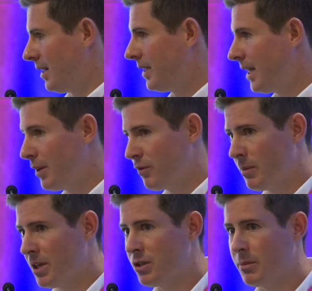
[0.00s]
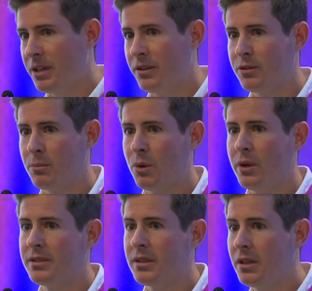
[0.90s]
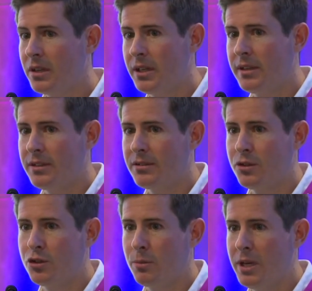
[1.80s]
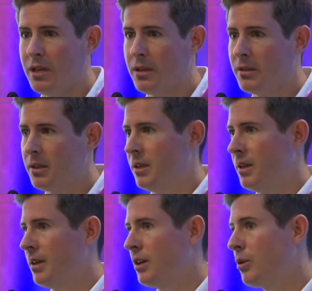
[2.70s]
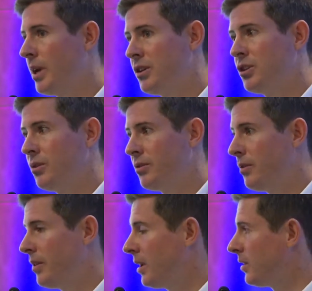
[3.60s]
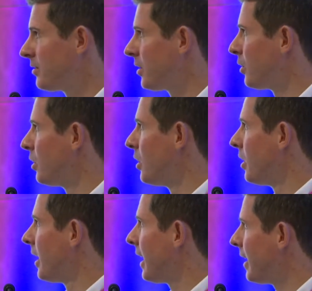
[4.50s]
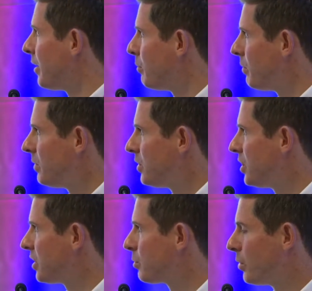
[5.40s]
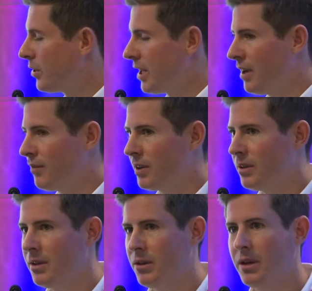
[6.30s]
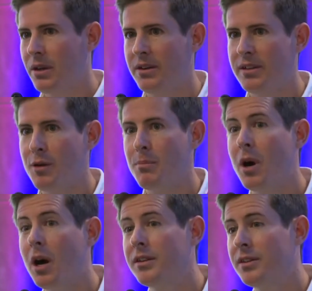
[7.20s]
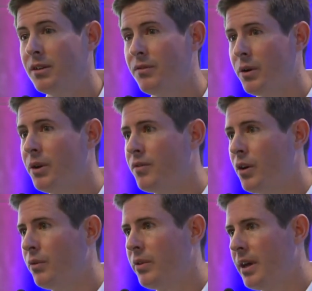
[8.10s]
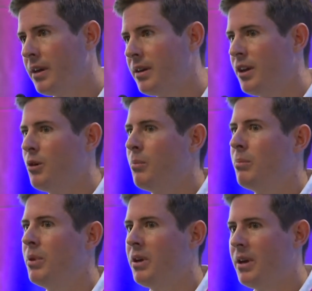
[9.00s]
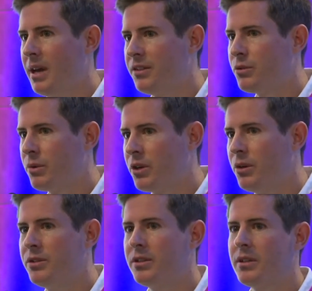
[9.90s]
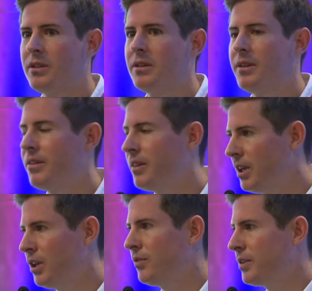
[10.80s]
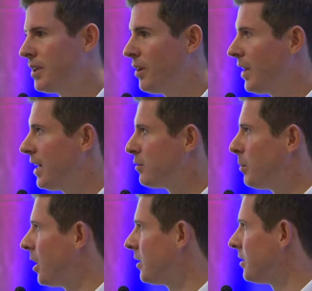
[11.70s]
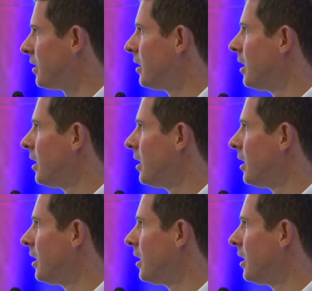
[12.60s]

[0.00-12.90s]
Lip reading: getting information about those employers, looking at their social media credentials and things. So just worth having, a lot of time marketing are very involved with that. But as a recruiter, thinking of yourself as a marketer,